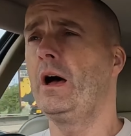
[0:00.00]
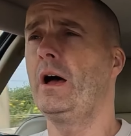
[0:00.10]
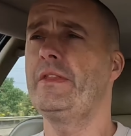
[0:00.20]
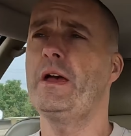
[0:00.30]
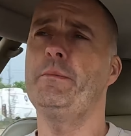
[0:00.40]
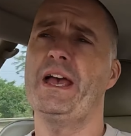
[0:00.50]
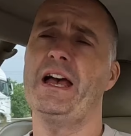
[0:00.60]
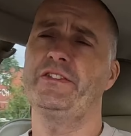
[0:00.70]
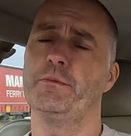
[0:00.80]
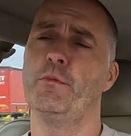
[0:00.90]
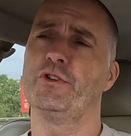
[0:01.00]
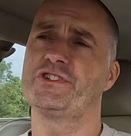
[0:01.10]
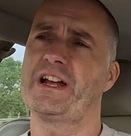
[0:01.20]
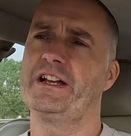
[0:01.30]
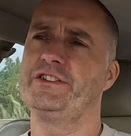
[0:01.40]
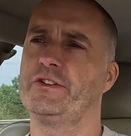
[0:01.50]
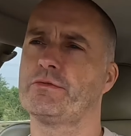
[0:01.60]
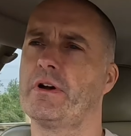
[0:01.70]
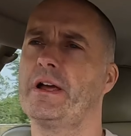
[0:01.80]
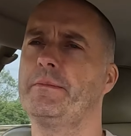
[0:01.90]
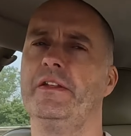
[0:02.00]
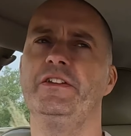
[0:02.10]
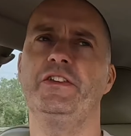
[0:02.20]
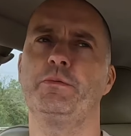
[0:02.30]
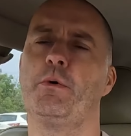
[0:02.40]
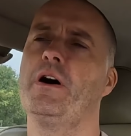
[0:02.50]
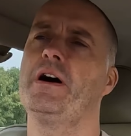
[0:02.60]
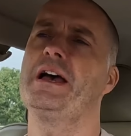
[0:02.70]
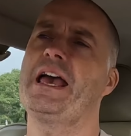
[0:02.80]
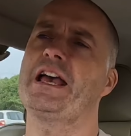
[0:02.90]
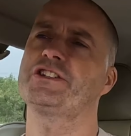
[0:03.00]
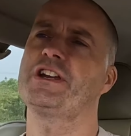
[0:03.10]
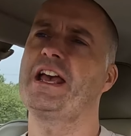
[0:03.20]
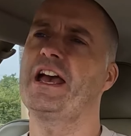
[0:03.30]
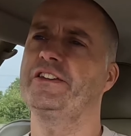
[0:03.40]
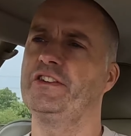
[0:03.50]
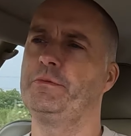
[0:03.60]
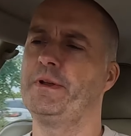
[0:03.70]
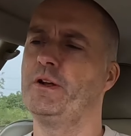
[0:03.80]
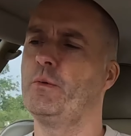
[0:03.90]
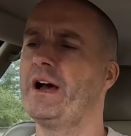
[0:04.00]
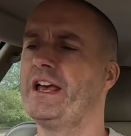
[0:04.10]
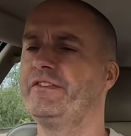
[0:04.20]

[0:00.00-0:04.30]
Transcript: And then we had some more challenges, right? And this is why XJS has been away